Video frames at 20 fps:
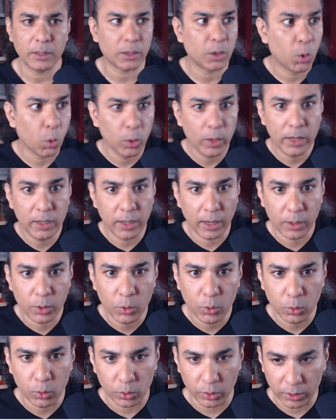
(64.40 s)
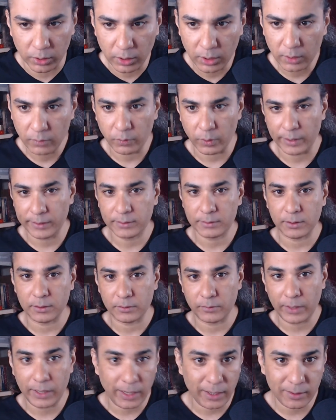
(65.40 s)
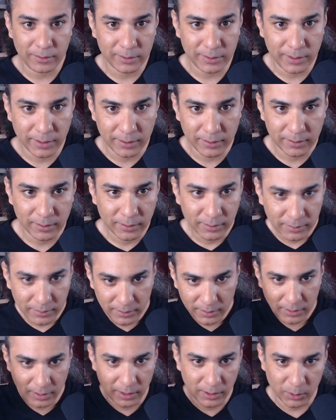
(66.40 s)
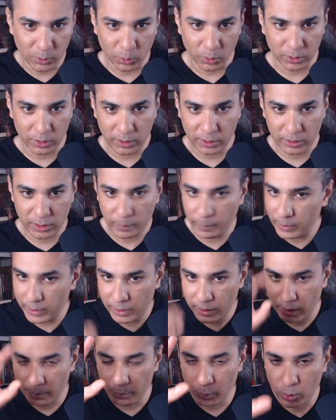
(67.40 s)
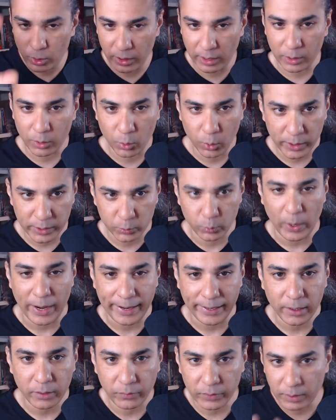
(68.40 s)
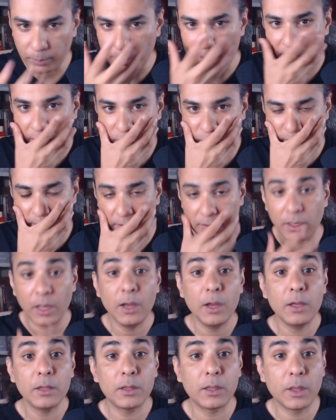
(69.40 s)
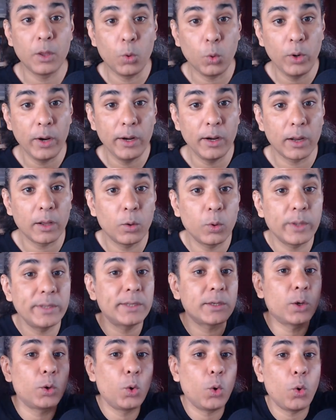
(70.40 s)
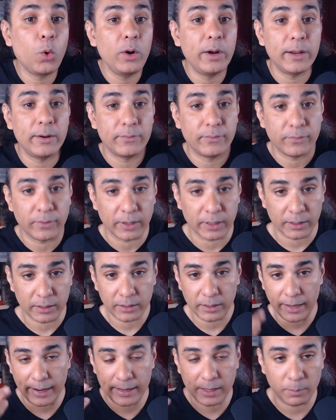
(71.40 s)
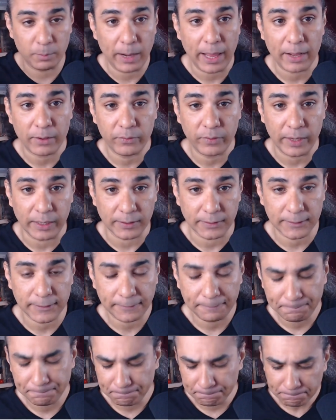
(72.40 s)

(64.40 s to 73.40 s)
The golden langur, for instance, very interesting langur. The typical langur is white with a black face. The golden langur is a golden fur and a black face.